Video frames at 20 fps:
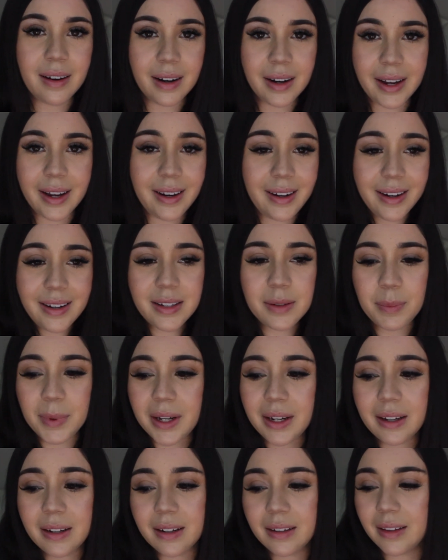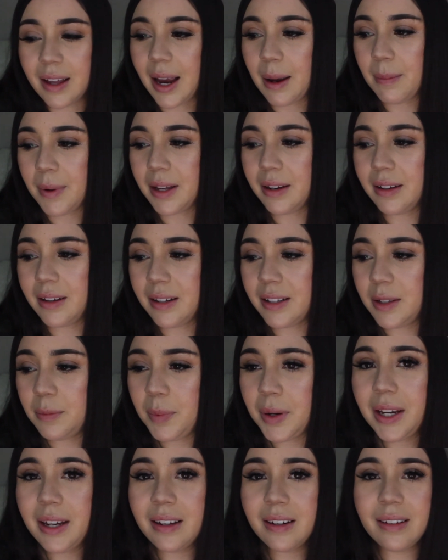It is being in alignment. It's
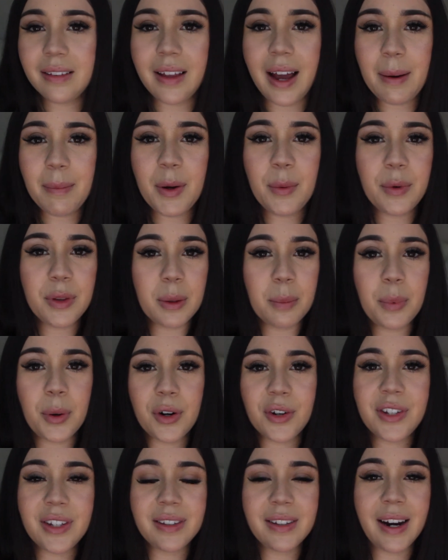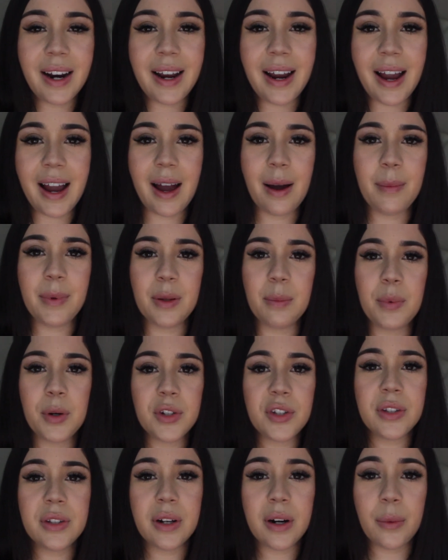being in alignment with the person that I am and the
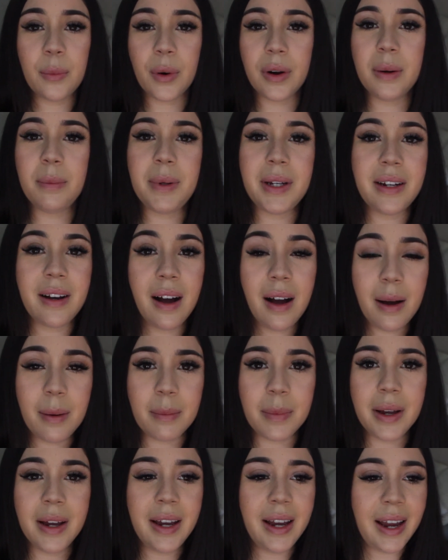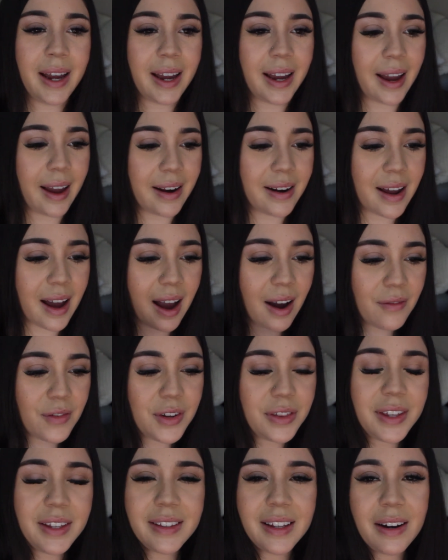person that I want to become. And
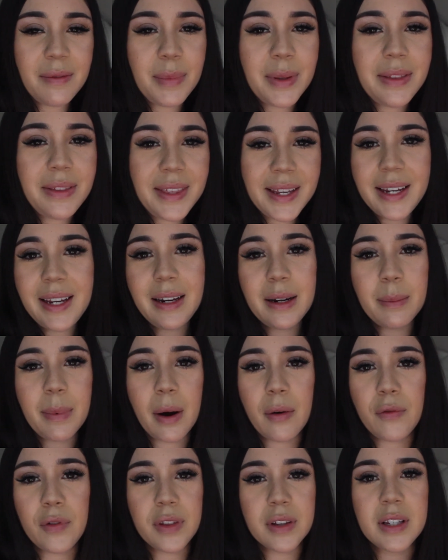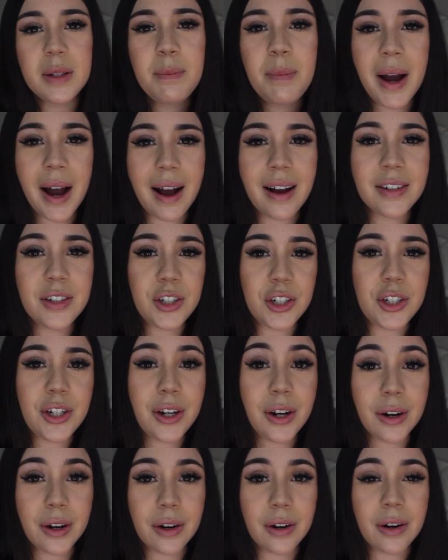everything that I've been thinking about for this past
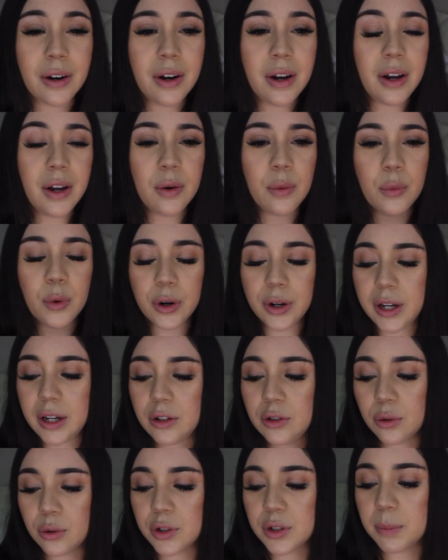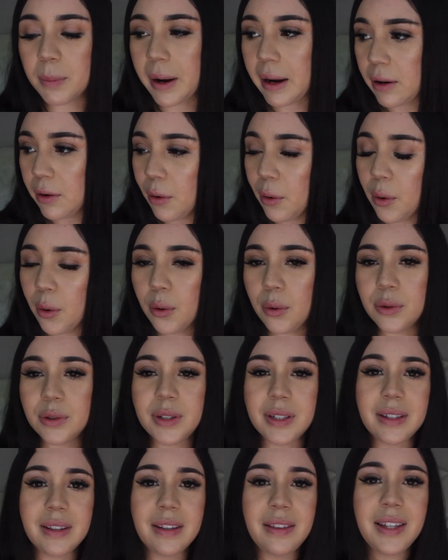year, working towards my
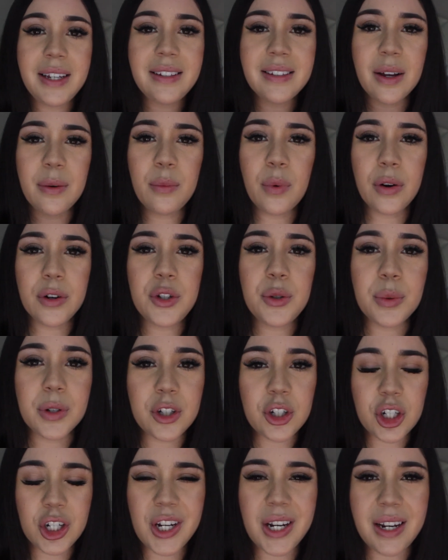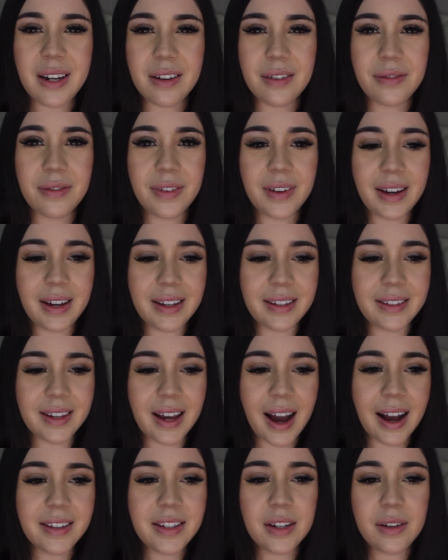goals and things I want to achieve, it's
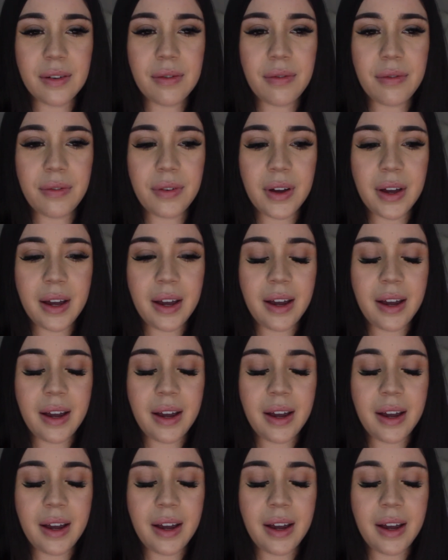as if